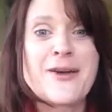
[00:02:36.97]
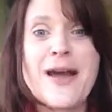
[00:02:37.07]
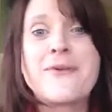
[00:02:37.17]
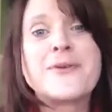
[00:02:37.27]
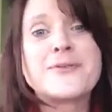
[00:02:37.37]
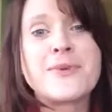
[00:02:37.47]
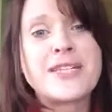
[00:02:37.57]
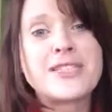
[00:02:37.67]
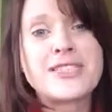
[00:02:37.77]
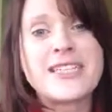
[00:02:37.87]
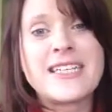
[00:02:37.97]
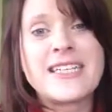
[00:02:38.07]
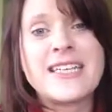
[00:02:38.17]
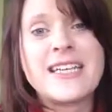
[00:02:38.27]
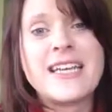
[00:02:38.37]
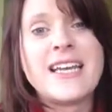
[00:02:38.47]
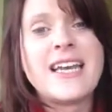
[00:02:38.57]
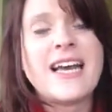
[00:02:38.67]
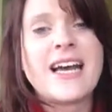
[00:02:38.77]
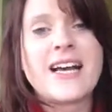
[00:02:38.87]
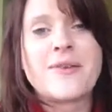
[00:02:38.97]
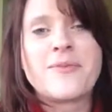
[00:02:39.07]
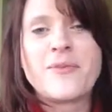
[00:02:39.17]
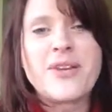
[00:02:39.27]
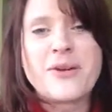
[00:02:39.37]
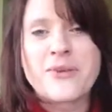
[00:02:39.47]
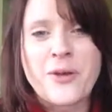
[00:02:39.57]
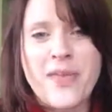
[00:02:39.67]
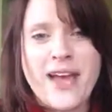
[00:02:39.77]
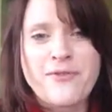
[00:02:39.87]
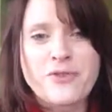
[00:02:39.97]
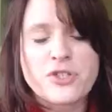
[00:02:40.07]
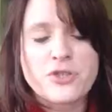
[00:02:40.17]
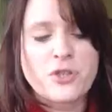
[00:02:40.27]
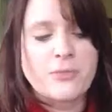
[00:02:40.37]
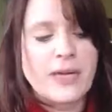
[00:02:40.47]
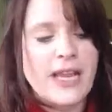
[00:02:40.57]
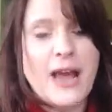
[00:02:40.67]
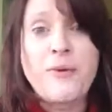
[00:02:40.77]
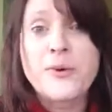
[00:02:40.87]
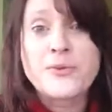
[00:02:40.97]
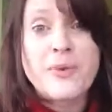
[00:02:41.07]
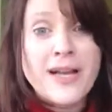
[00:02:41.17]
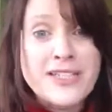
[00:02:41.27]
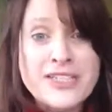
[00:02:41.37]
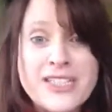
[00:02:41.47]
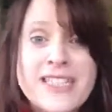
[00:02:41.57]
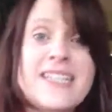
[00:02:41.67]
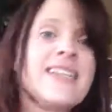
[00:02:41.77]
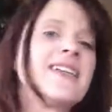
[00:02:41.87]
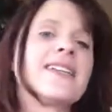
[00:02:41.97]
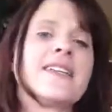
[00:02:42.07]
How old was she? And we don't know that for sure, but how old was she?